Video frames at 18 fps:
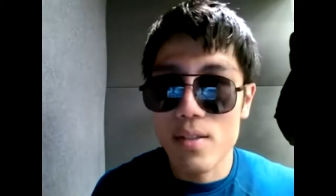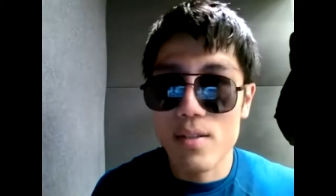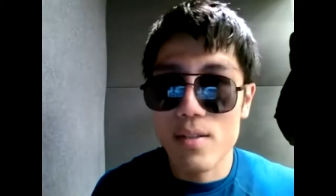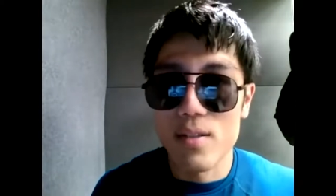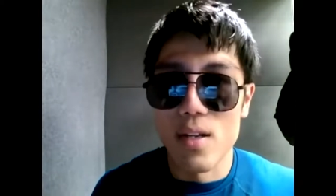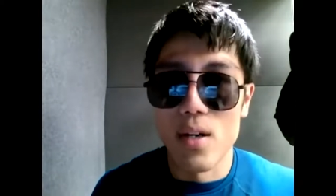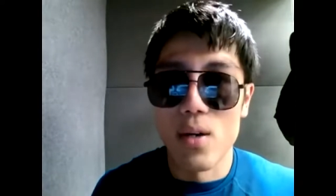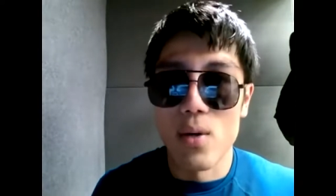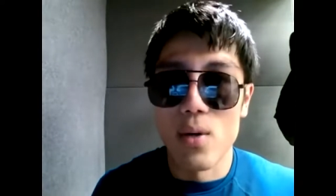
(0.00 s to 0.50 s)

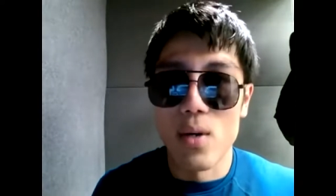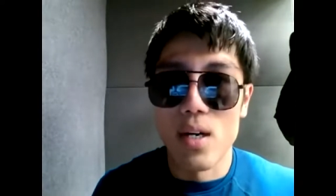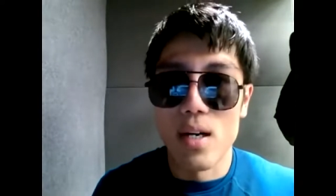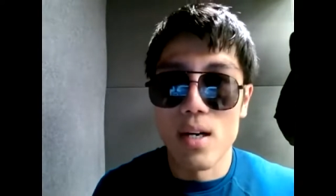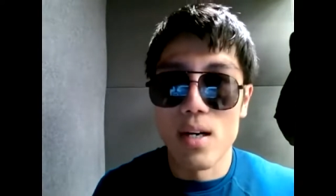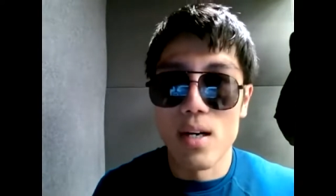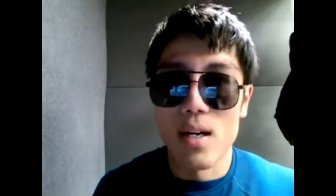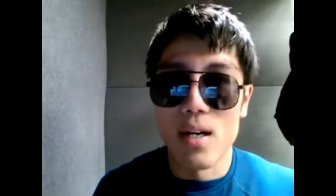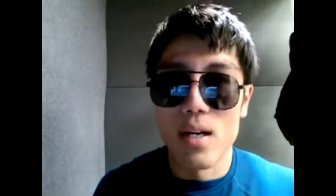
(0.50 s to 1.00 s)

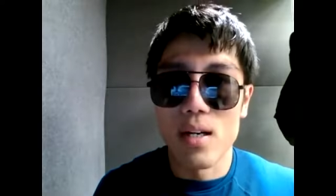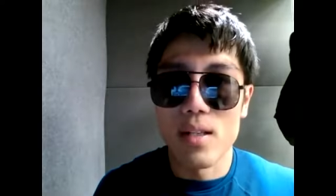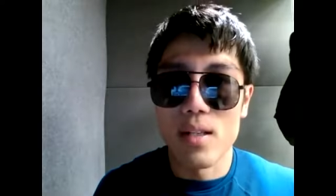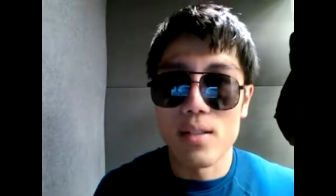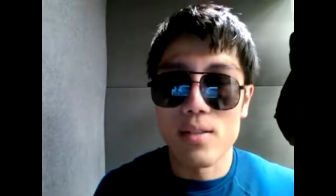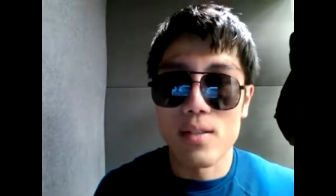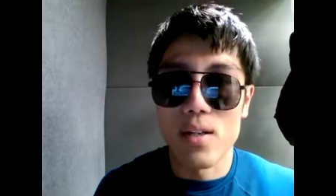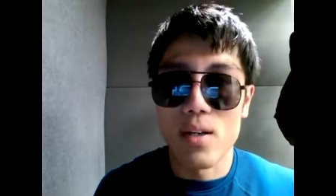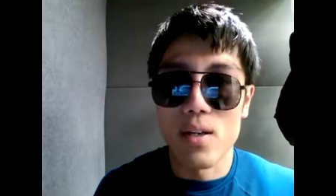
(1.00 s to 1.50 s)
so,
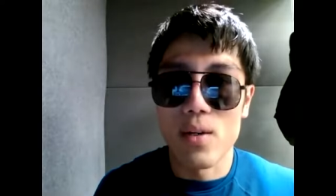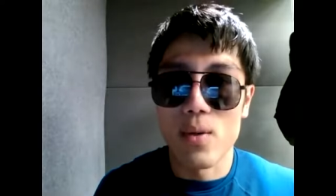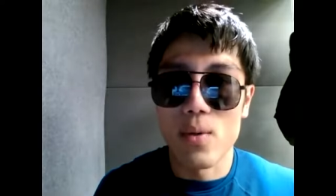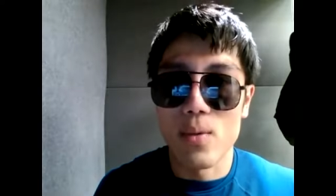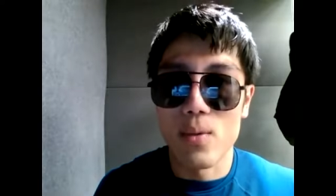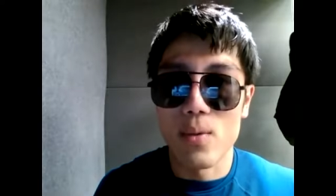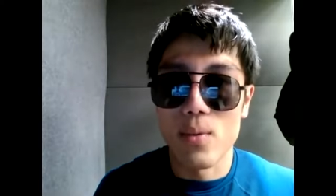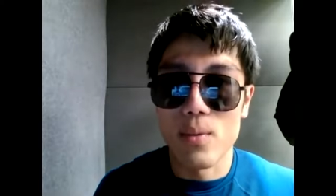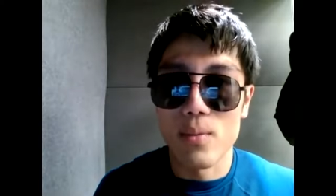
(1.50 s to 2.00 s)
uh,
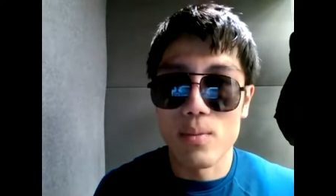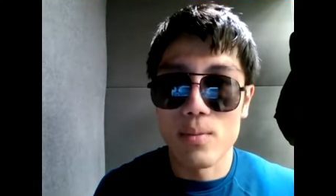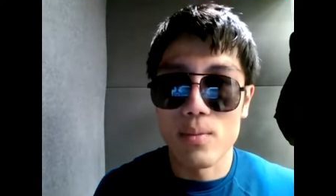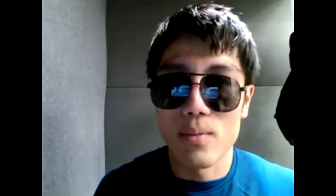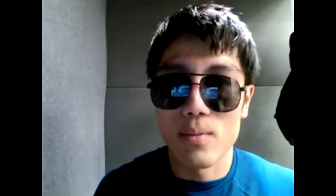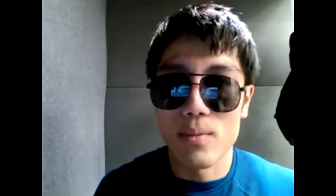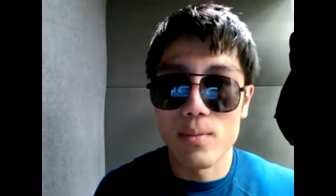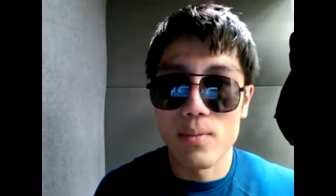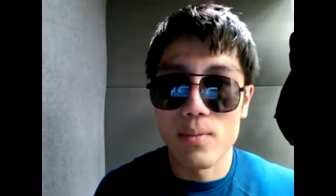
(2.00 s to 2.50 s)
so
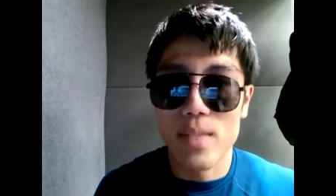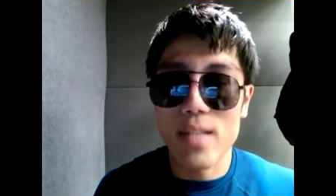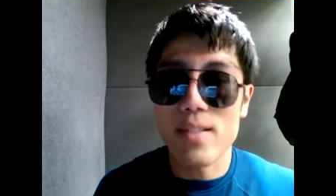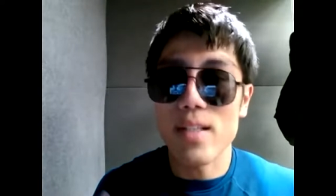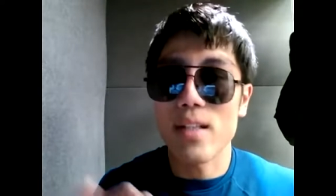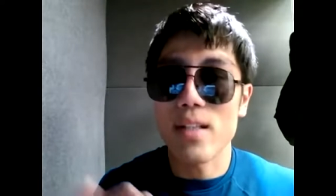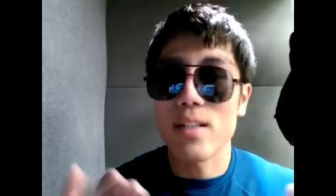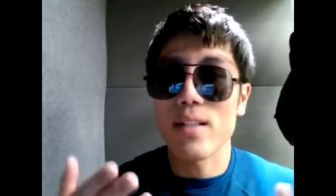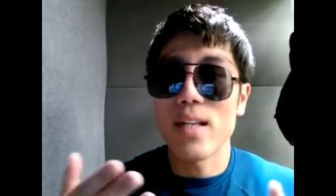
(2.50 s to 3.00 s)

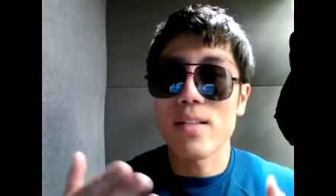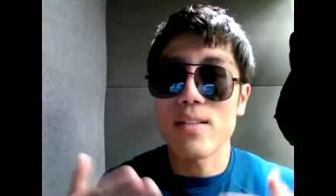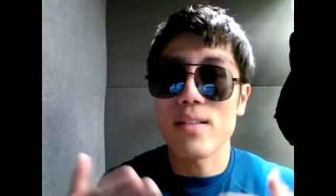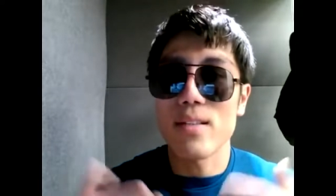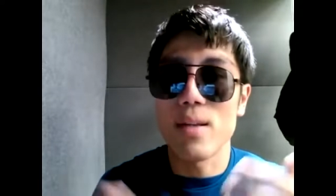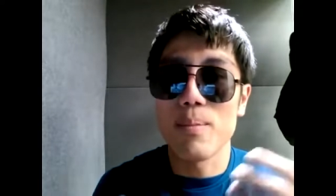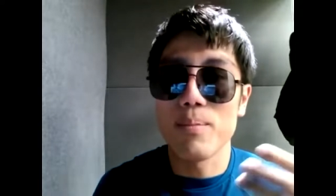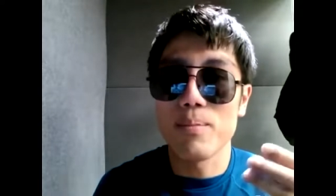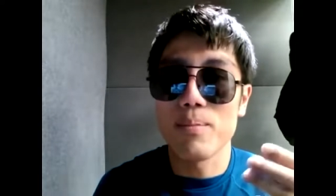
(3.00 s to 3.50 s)
that's like
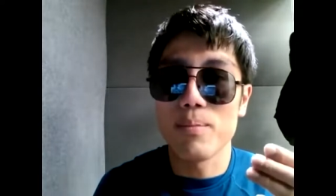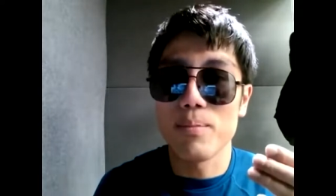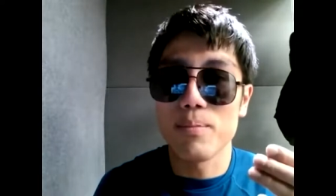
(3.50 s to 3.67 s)
that's a